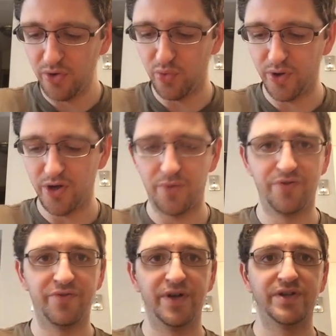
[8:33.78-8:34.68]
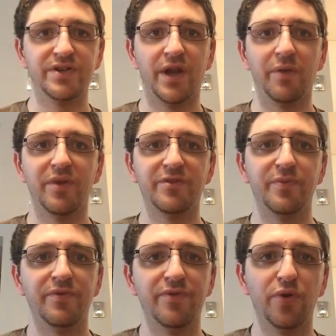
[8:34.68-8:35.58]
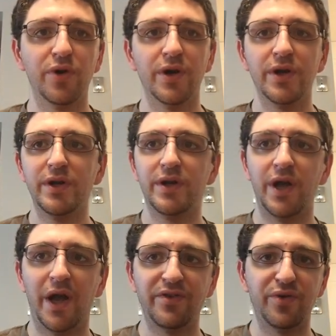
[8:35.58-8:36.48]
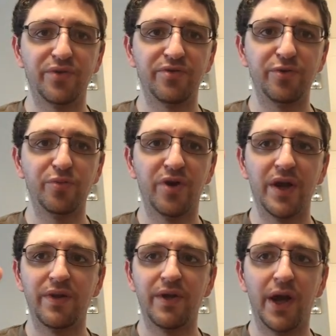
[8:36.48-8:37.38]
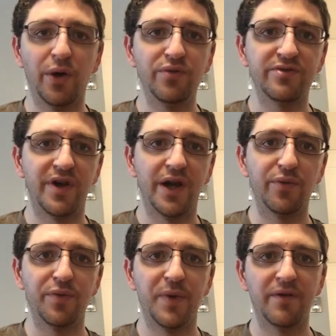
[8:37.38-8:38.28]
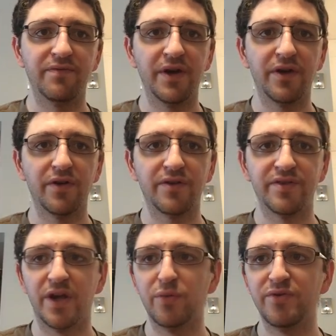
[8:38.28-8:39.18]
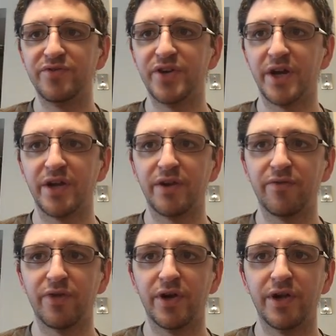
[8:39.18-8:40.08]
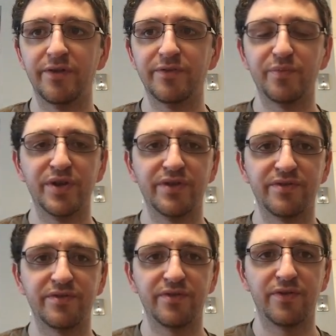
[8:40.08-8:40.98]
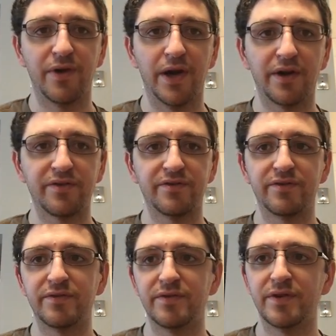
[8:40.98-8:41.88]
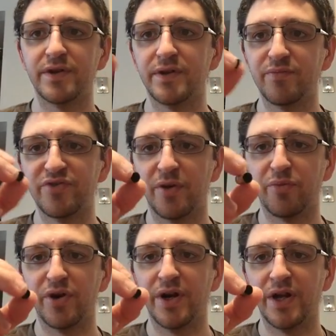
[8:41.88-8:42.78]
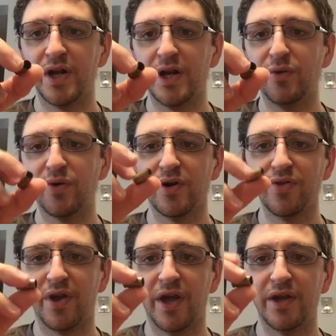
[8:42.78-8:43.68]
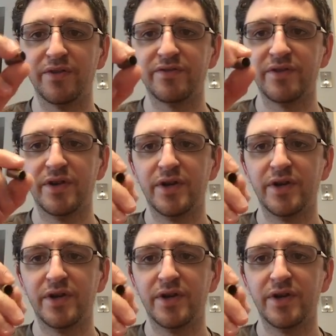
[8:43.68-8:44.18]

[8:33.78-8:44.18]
Quick observation that I missed before: as I was lubricating the outside with my fingers, I was checking for any splits, cracks, separating anywhere on the case.